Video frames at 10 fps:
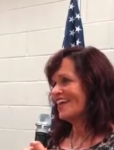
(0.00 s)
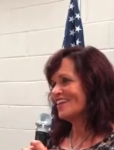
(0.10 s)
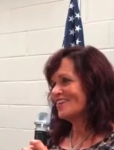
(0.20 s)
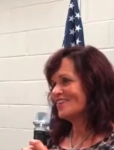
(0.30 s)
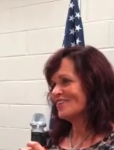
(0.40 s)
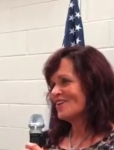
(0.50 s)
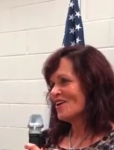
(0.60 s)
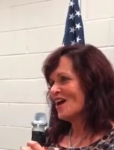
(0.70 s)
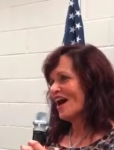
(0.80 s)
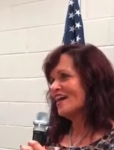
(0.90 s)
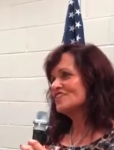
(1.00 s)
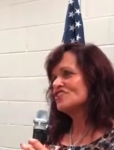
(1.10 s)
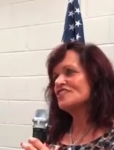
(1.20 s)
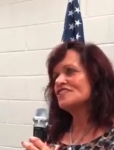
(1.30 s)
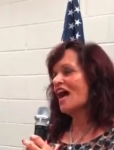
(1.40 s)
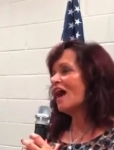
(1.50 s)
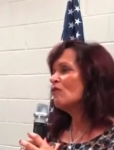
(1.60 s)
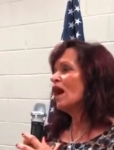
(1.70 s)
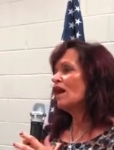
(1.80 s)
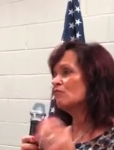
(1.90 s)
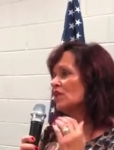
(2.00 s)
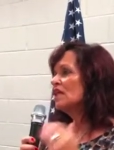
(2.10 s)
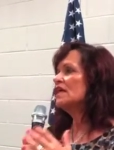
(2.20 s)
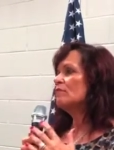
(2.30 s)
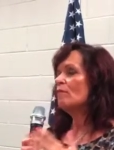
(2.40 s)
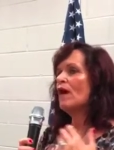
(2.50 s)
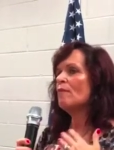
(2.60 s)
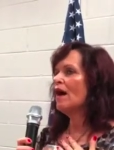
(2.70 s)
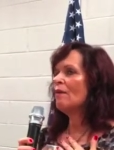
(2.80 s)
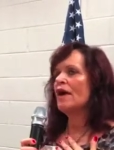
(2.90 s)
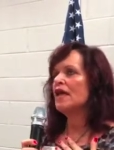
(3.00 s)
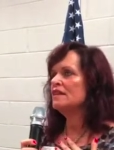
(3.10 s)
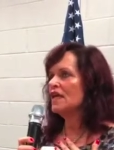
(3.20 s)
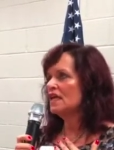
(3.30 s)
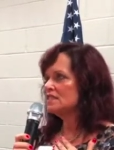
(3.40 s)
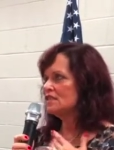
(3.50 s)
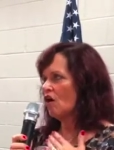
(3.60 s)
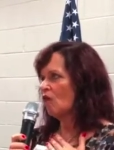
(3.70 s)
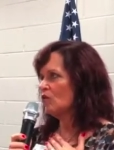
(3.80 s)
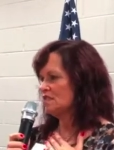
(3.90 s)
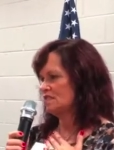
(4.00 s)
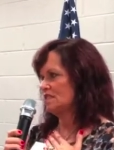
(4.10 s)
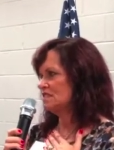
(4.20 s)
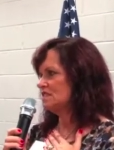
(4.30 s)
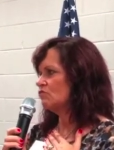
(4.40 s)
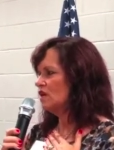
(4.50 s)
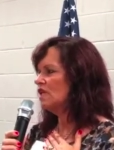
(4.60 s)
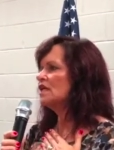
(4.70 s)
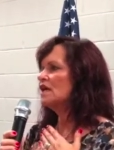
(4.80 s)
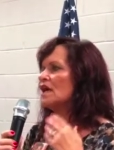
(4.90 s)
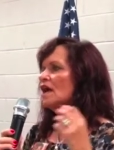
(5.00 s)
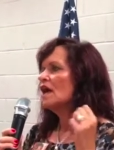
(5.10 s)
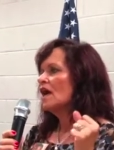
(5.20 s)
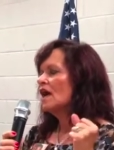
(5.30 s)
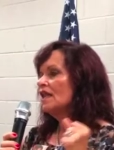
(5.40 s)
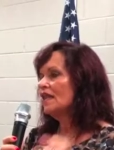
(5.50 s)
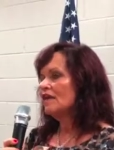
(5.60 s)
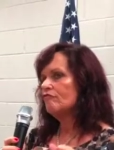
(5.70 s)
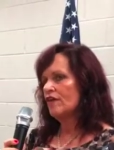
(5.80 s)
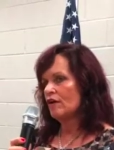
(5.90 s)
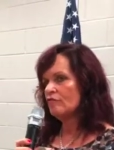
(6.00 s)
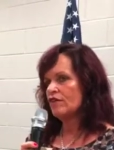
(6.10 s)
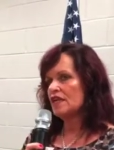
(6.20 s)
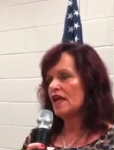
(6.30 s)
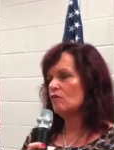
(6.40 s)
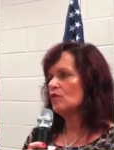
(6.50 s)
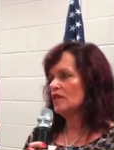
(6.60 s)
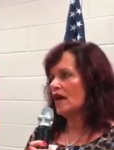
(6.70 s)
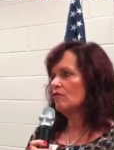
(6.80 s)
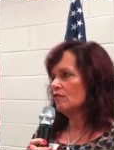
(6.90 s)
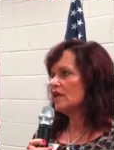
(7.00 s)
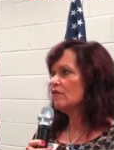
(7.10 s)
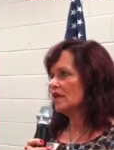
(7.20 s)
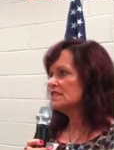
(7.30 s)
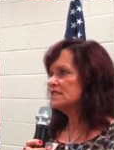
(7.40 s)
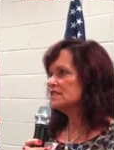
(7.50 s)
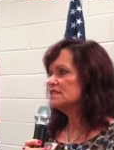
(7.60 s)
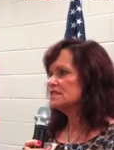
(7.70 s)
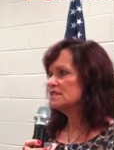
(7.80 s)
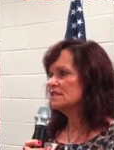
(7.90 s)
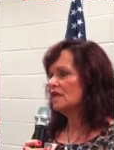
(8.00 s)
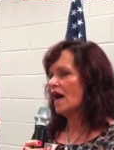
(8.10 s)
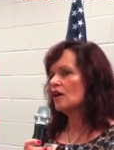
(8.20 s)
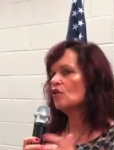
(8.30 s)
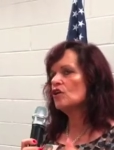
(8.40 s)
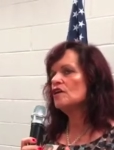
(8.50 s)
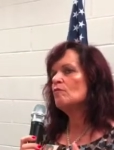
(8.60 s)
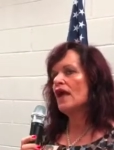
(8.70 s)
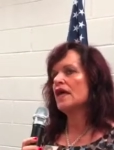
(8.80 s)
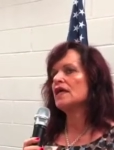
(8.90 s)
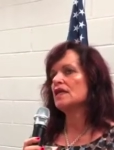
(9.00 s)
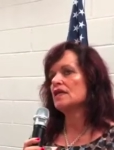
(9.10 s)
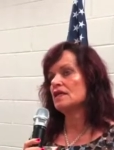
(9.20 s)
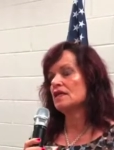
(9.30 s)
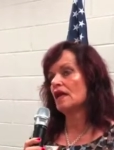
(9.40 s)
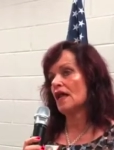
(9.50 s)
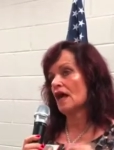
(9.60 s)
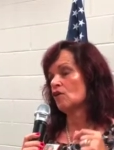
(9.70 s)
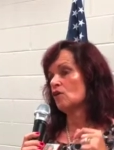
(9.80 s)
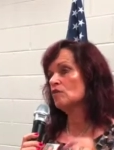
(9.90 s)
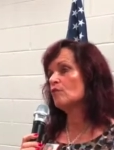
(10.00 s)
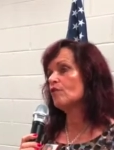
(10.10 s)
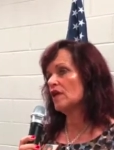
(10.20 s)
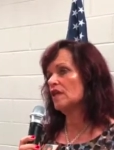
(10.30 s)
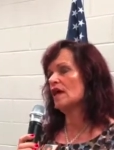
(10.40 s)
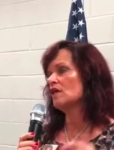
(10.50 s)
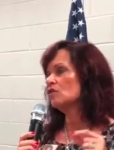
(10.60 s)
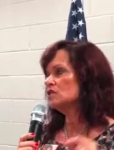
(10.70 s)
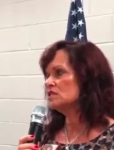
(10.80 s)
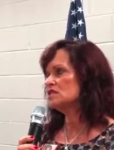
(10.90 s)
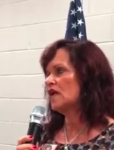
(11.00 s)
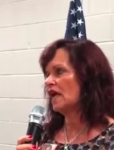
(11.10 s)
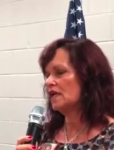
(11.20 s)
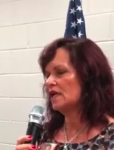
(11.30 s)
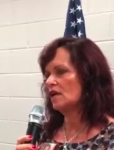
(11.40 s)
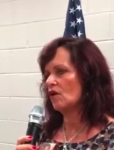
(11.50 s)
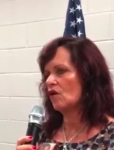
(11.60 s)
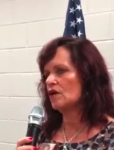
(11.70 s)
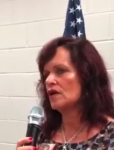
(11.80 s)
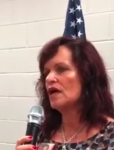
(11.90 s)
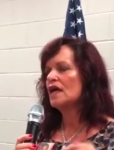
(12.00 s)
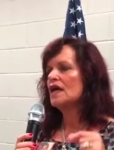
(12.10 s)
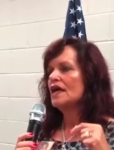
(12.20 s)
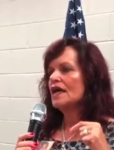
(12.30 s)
Thank you. I really, my main thing is always this: really live every day without regrets. I couldn't make it, and I couldn't breathe. I couldn't stand any longer